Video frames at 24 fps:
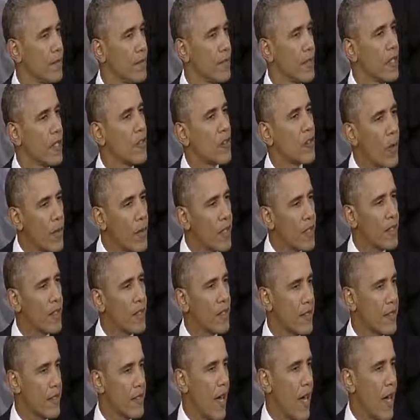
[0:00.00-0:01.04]
contribute to
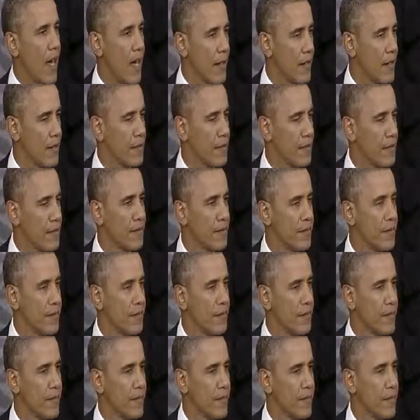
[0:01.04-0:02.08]
society,
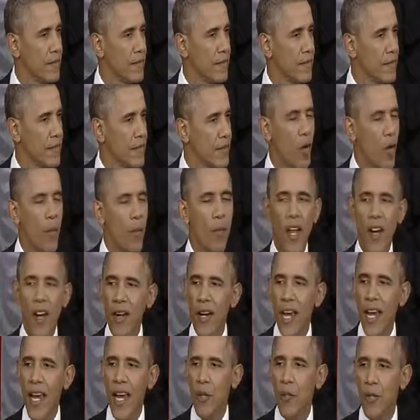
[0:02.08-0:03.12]
care about our
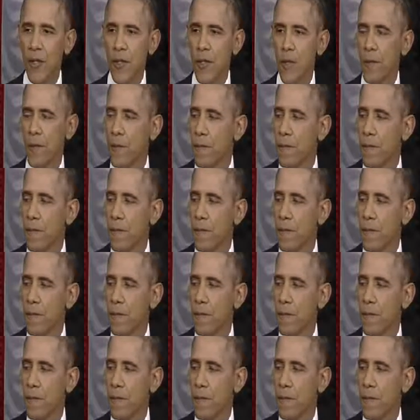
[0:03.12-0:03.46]
neighbors.